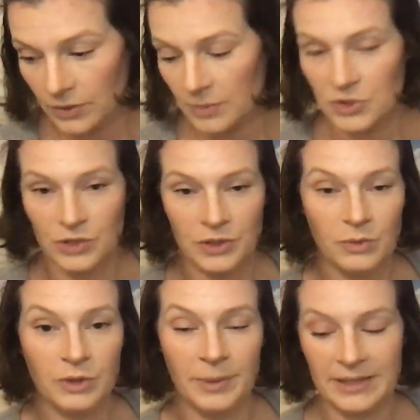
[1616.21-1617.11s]
I'm sure you
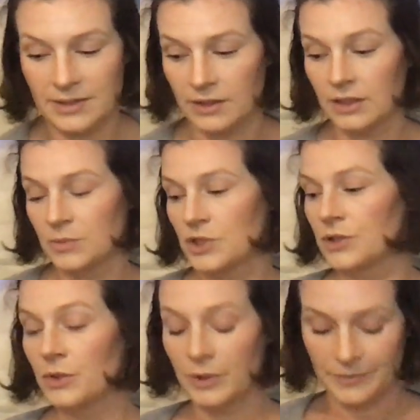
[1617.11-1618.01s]
will, masculine. I'm sure
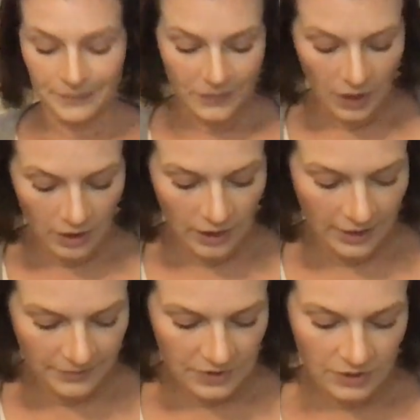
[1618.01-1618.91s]
you will. All
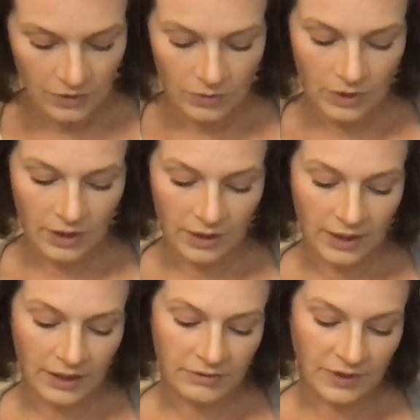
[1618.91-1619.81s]
right, so uh,
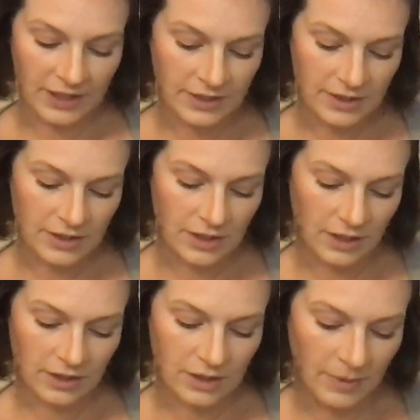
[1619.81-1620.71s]
advice
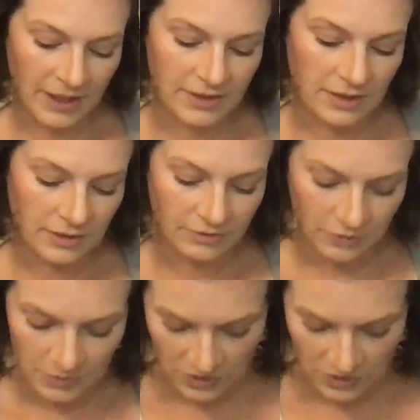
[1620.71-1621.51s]
to masculine from